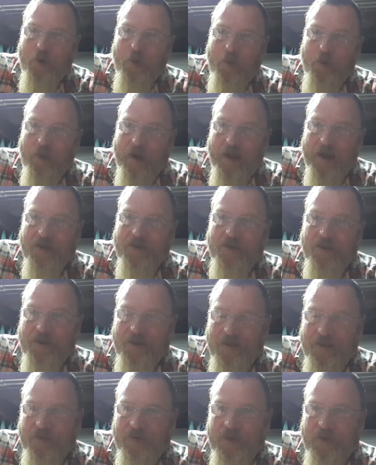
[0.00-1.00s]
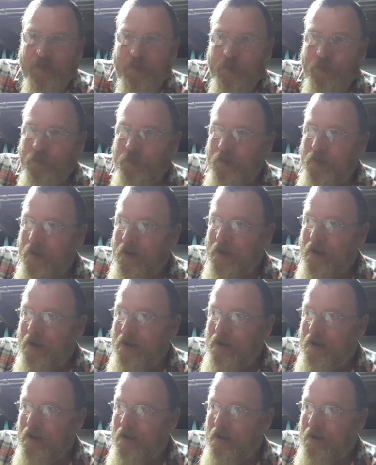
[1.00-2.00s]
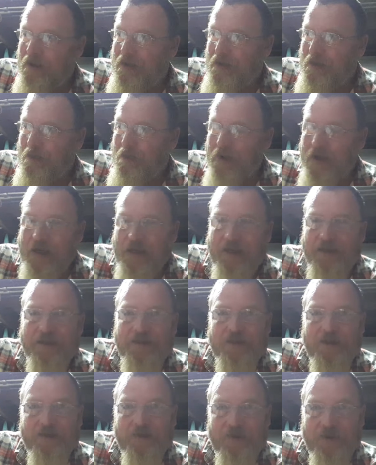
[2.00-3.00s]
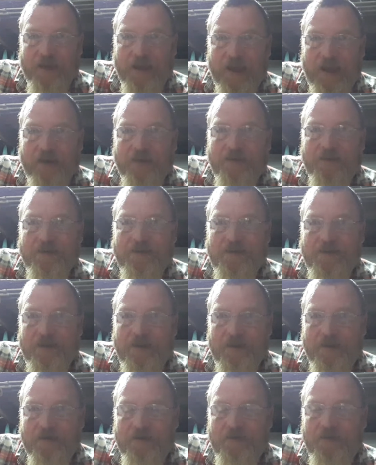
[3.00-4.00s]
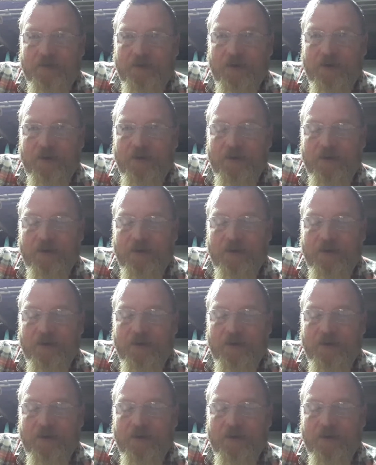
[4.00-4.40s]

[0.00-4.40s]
Back to living. Millions of Ugandans live